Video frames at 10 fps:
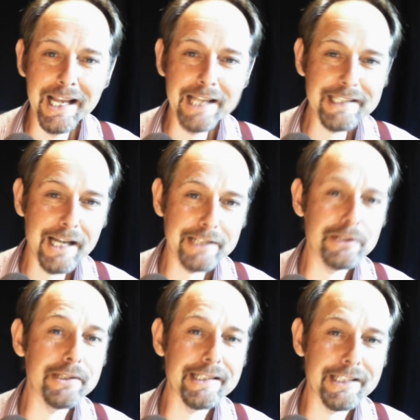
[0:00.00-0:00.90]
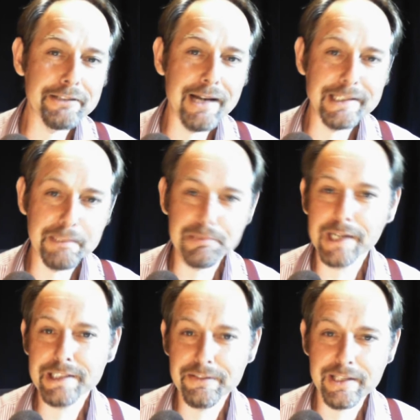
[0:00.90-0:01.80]
is like calling the Great
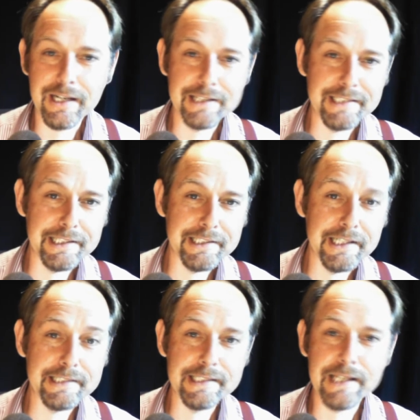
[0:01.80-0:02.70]
Depression of the 1930s